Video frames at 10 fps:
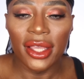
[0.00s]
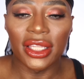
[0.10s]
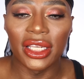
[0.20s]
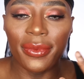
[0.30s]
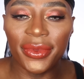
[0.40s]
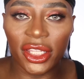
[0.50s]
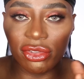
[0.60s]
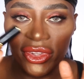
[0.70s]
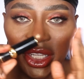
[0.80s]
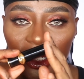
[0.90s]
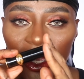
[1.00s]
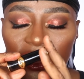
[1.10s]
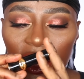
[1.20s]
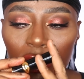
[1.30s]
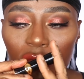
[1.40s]
The lipsticks are really
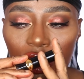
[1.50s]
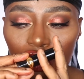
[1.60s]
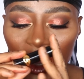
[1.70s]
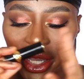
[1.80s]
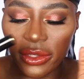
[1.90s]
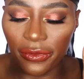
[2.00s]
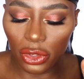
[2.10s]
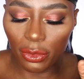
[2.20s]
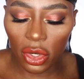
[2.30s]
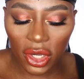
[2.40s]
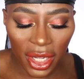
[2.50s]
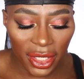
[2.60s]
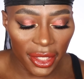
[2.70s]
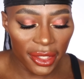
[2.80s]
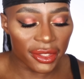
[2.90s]
nice. I just want to try it in a few more
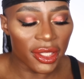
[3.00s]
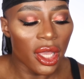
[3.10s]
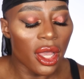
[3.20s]
colors.